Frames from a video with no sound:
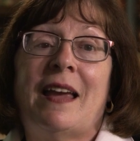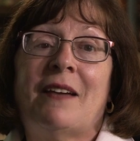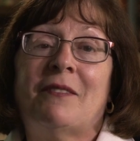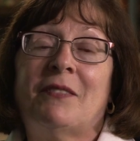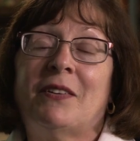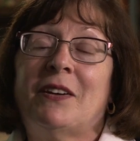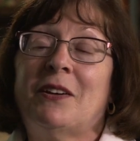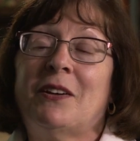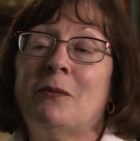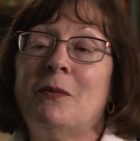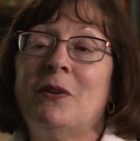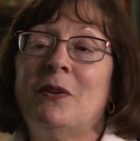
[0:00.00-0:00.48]

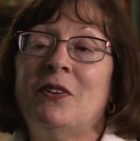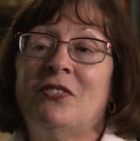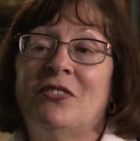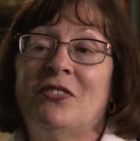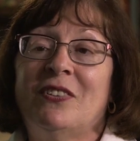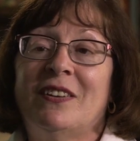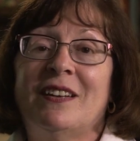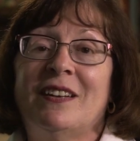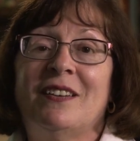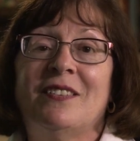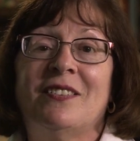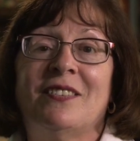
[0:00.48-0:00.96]
have a
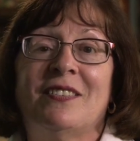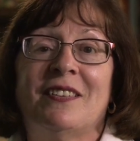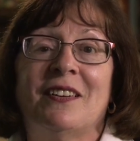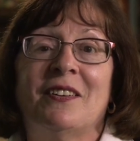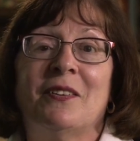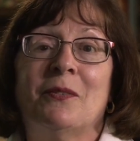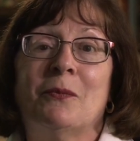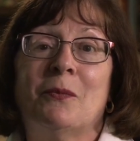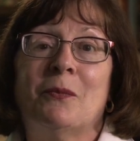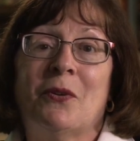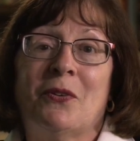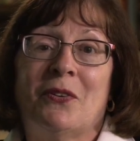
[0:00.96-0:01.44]
commissioning
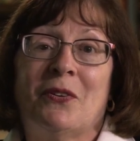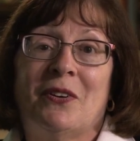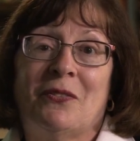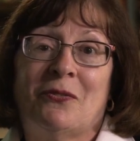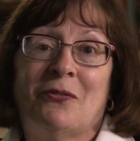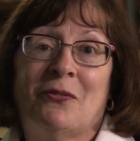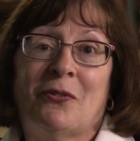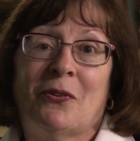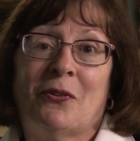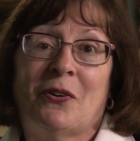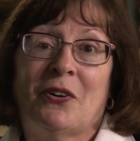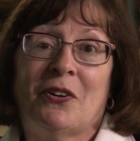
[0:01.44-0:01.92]
ceremony
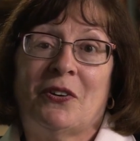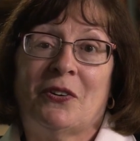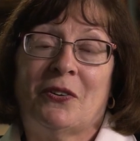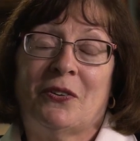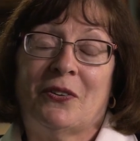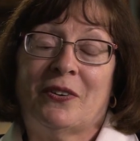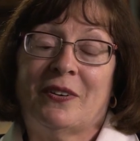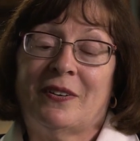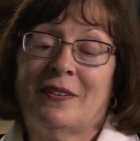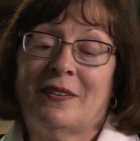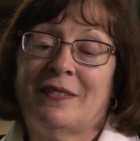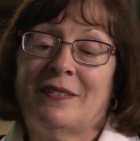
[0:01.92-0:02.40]
for
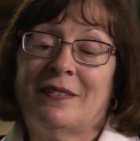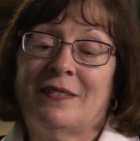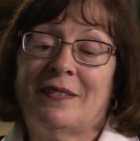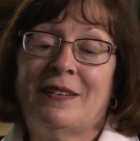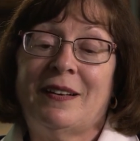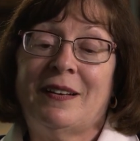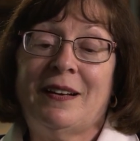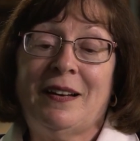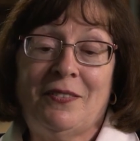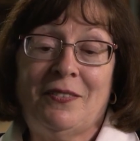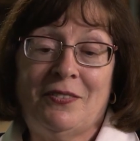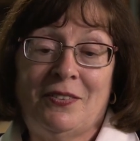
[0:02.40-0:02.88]
you.
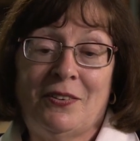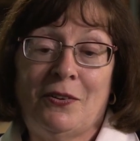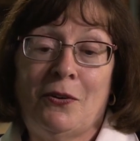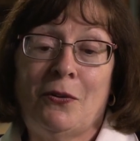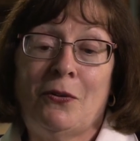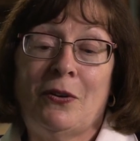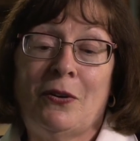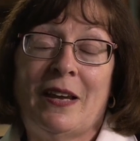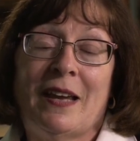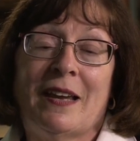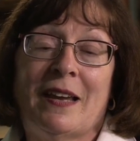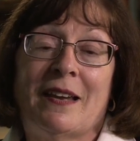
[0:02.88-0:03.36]
And I said,
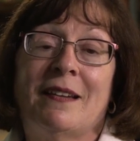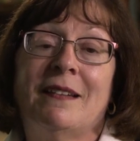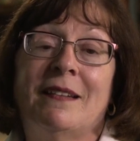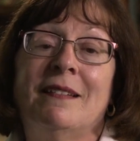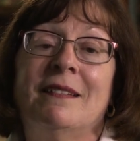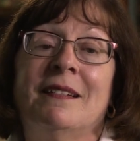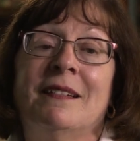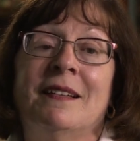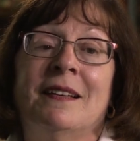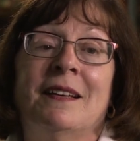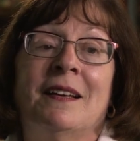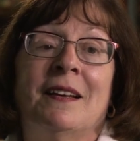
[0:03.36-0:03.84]
okay.
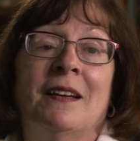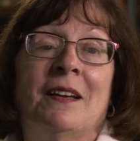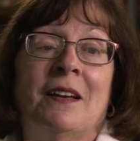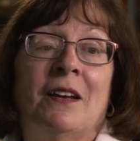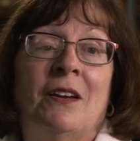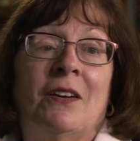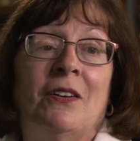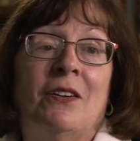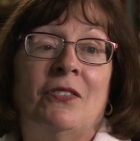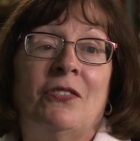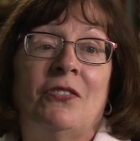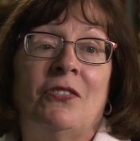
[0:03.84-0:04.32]

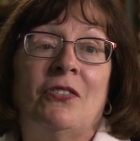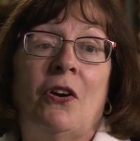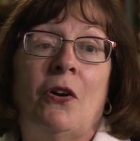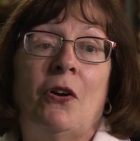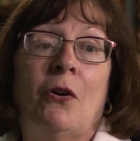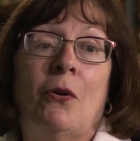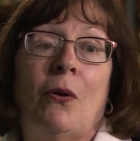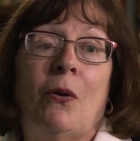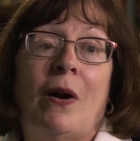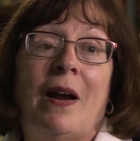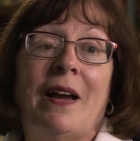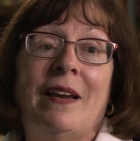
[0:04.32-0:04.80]

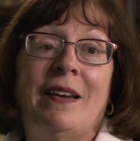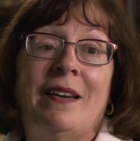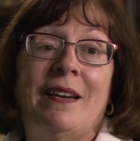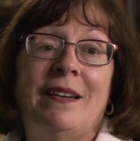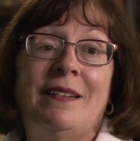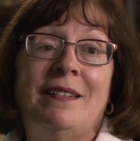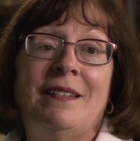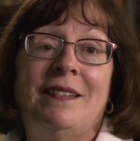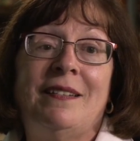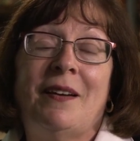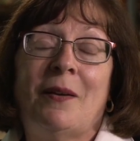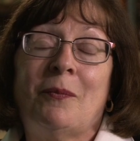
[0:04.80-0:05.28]
So I
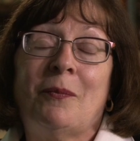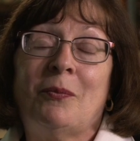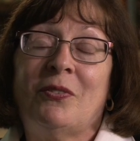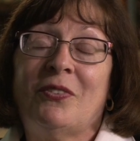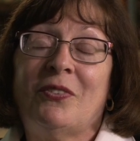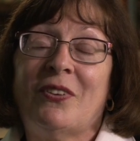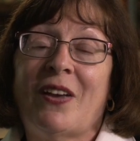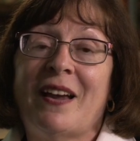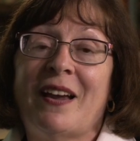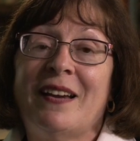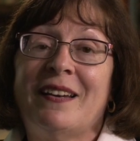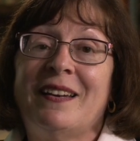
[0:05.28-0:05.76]
ended up
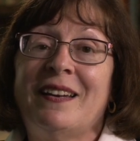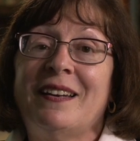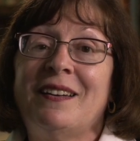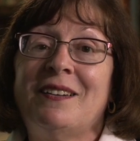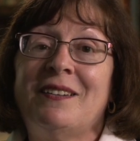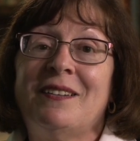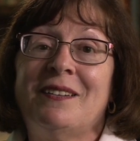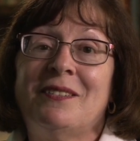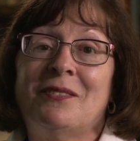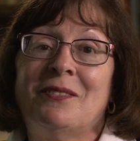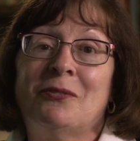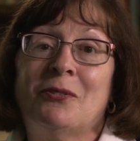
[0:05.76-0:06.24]

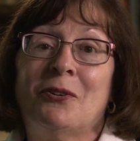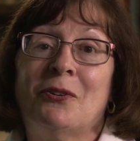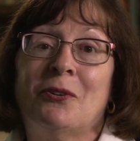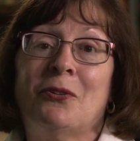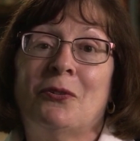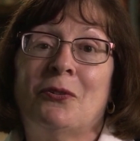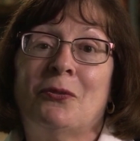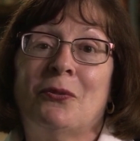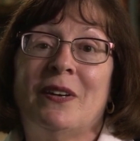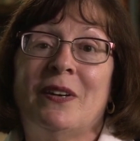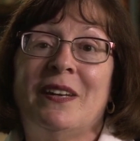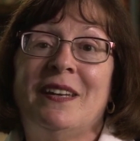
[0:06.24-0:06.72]
signing for
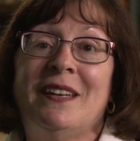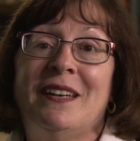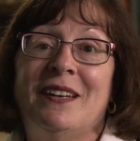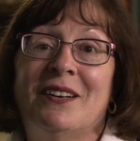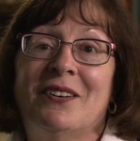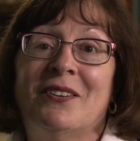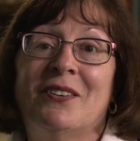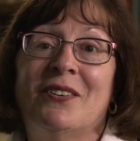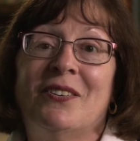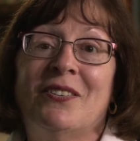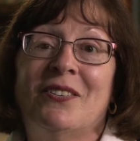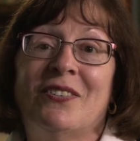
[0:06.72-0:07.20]
3
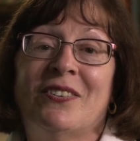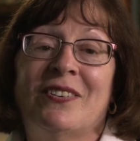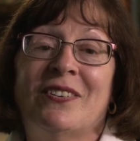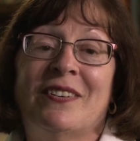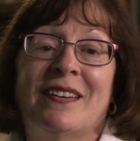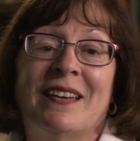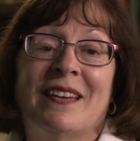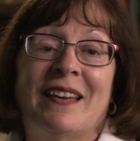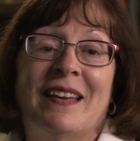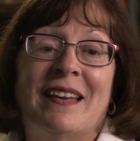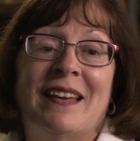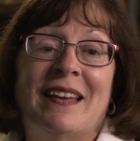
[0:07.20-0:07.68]

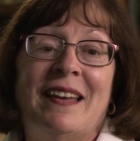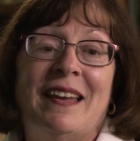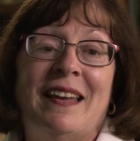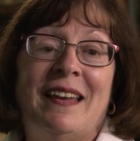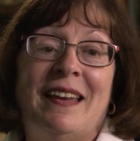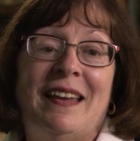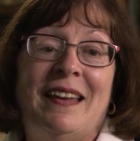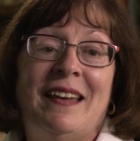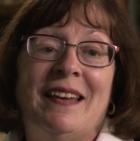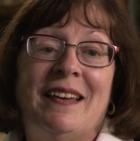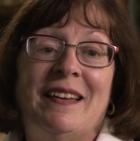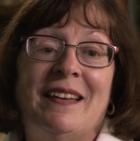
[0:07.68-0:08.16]
years,
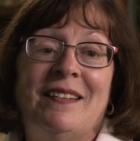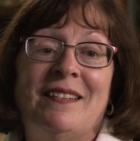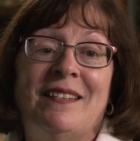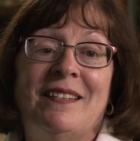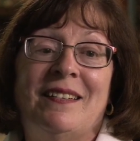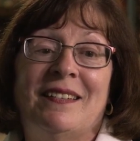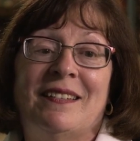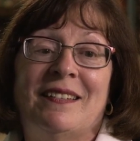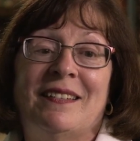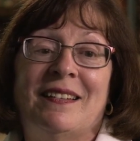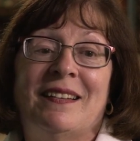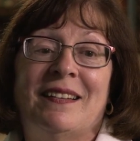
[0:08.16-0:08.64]
and